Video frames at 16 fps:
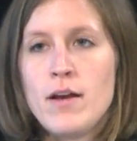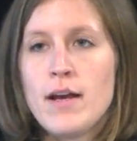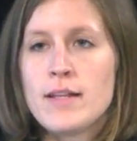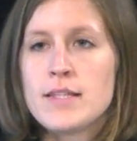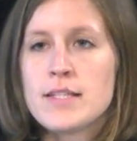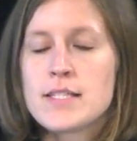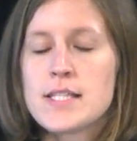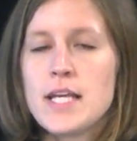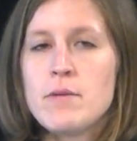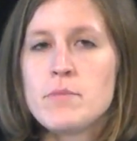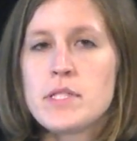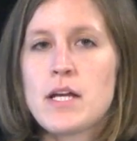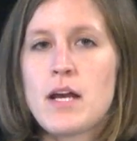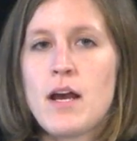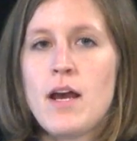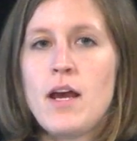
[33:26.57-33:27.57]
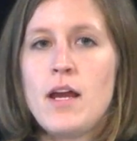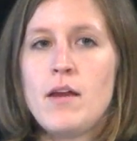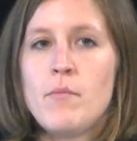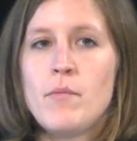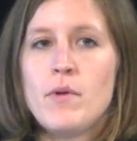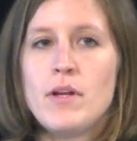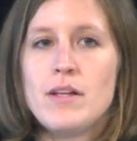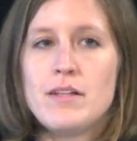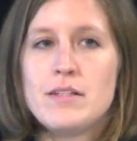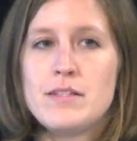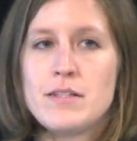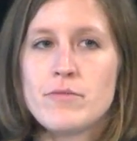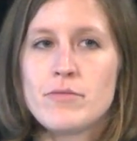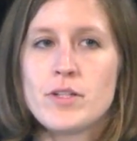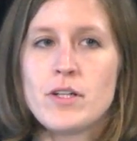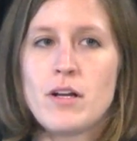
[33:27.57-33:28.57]
At the same time,
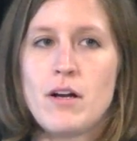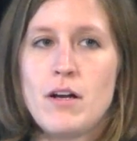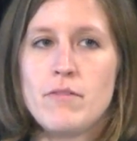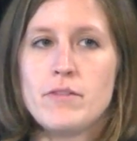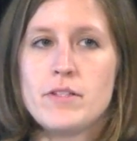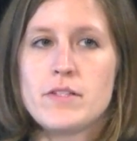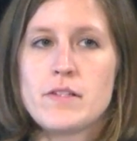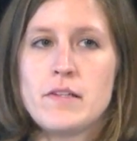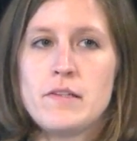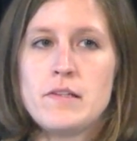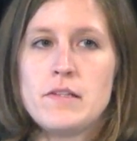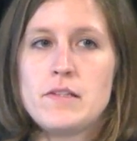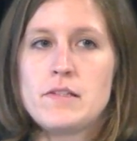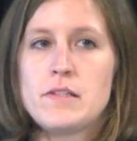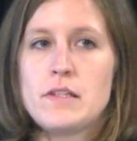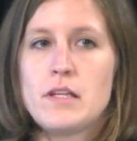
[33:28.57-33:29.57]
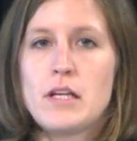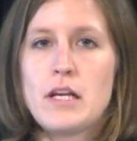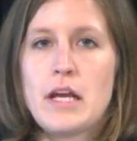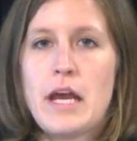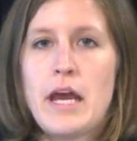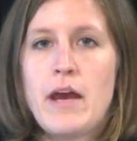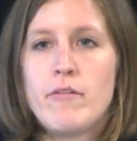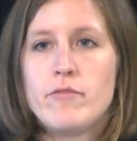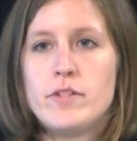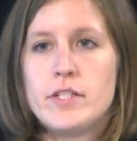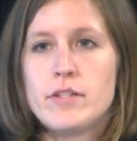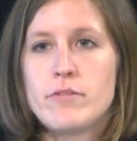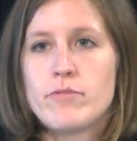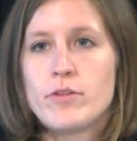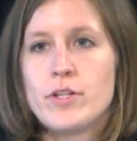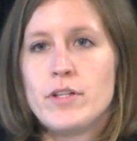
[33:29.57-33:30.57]
different offices have
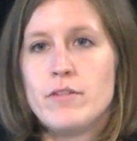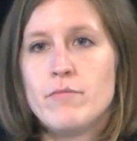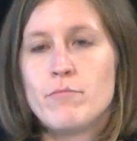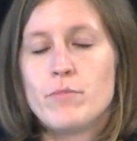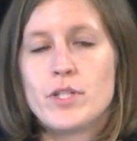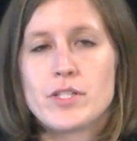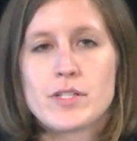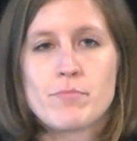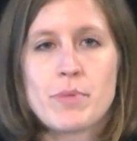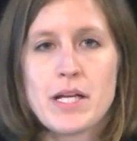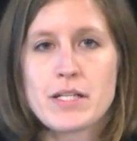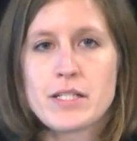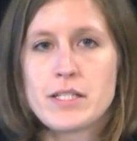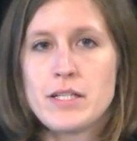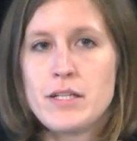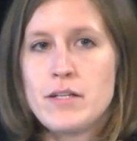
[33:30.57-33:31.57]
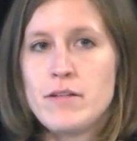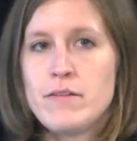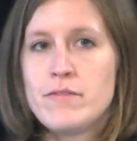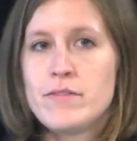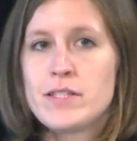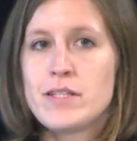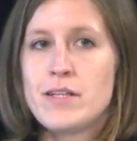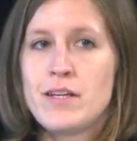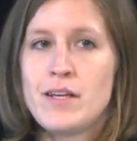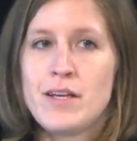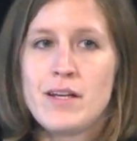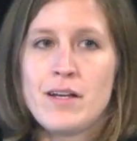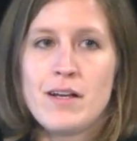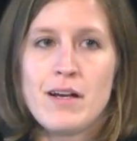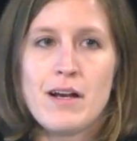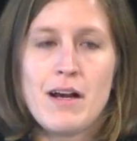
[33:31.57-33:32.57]
different perspectives,
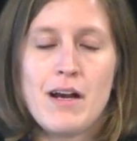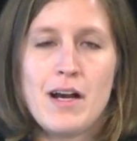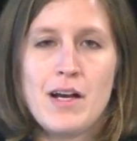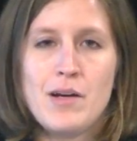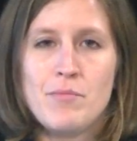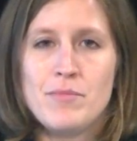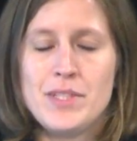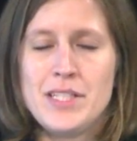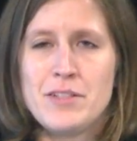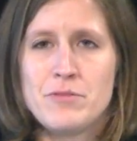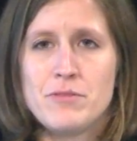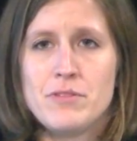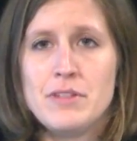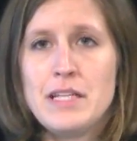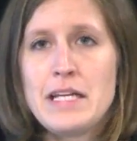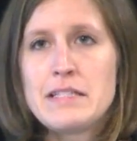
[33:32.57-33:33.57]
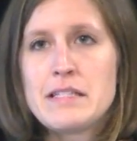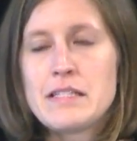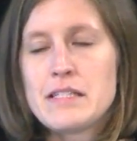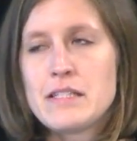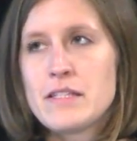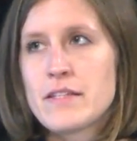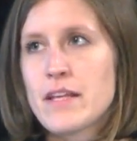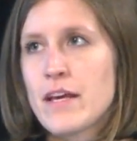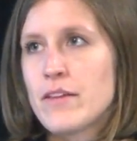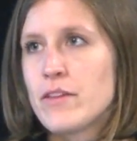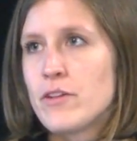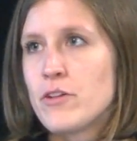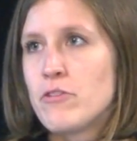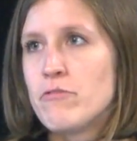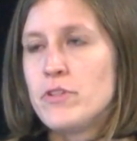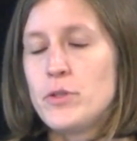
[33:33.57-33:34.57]
lenses that
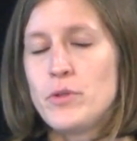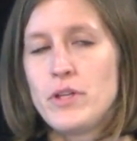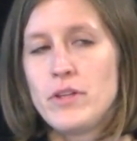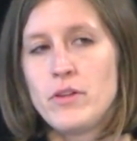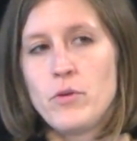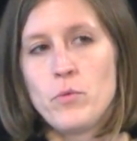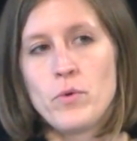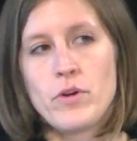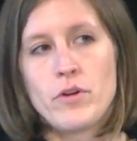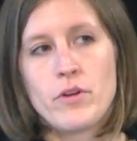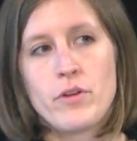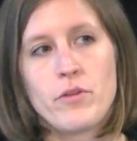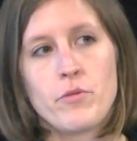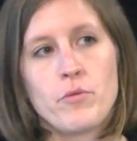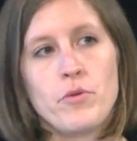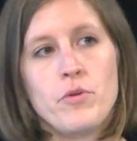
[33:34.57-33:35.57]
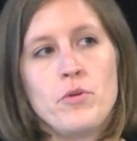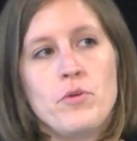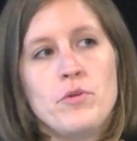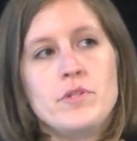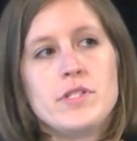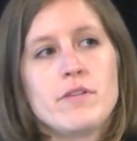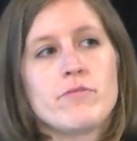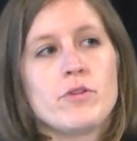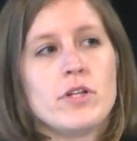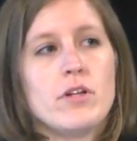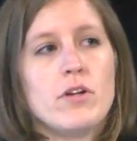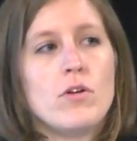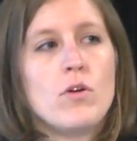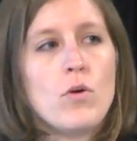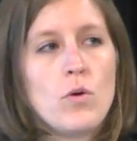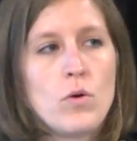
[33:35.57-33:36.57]
they're viewing the work through,
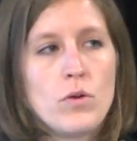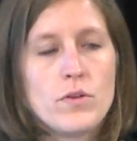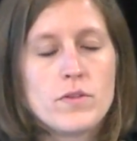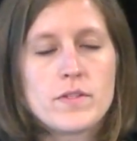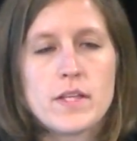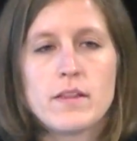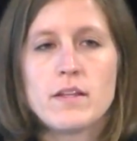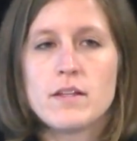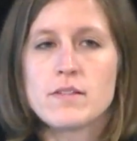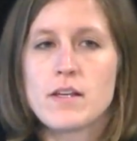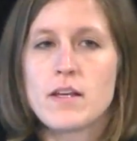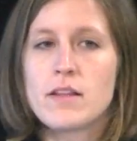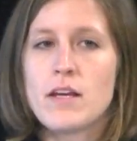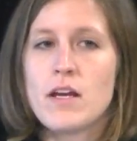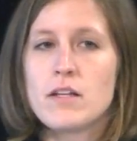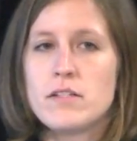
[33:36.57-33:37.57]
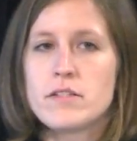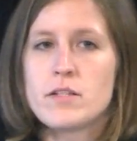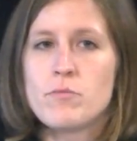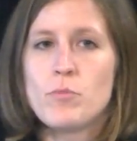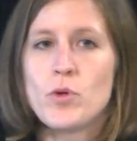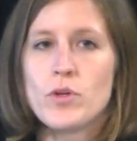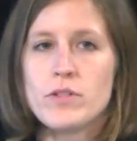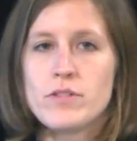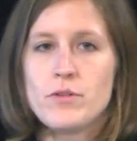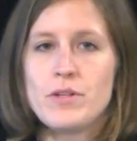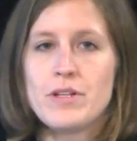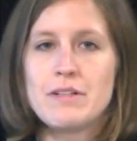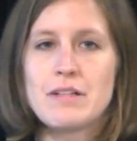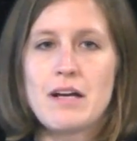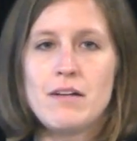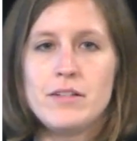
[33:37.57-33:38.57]
different goals and things like that. And it's important to
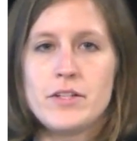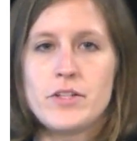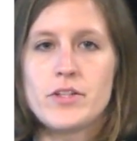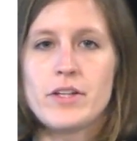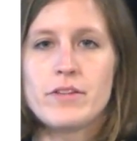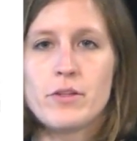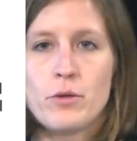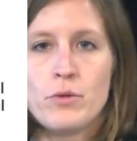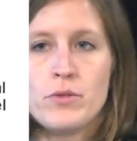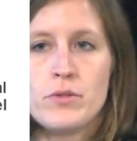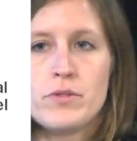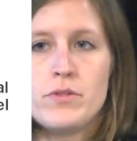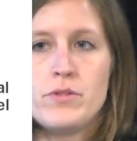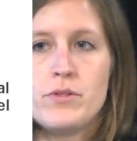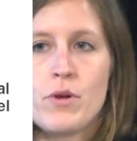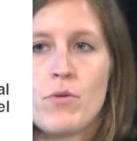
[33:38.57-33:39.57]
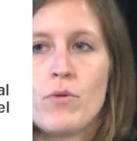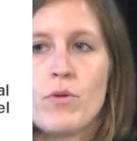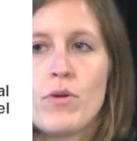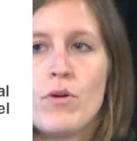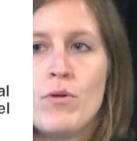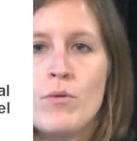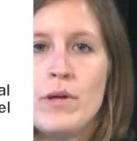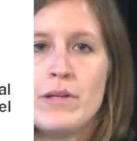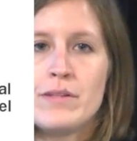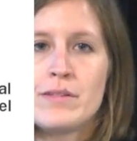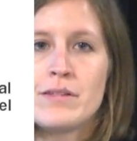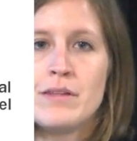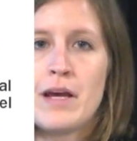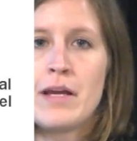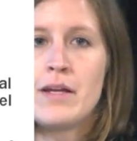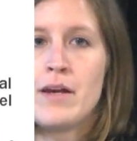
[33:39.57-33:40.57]
acknowledge that those don't always
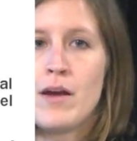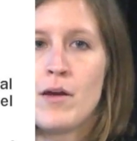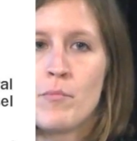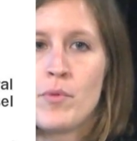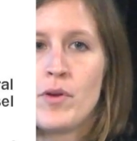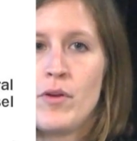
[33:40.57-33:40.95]
line up.